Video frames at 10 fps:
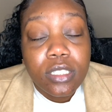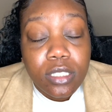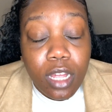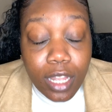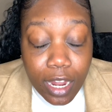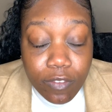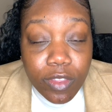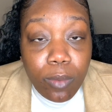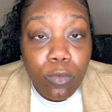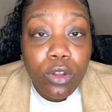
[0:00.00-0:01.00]
A lot of
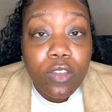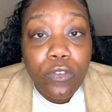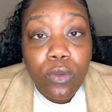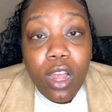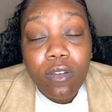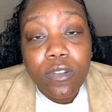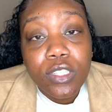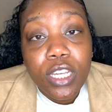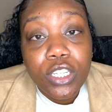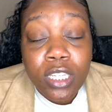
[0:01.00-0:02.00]
them will give you
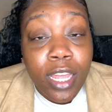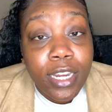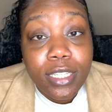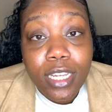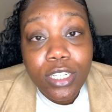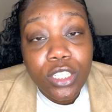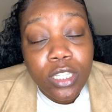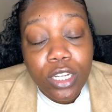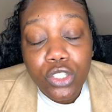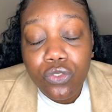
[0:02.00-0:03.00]
conversation and attention
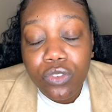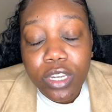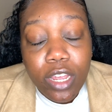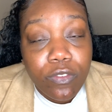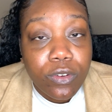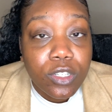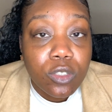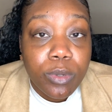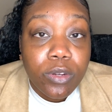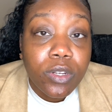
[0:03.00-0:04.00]
that you've never
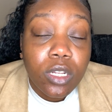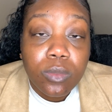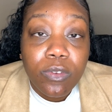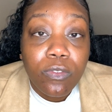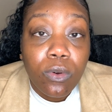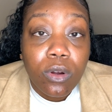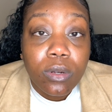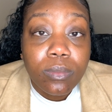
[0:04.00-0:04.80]
experienced before,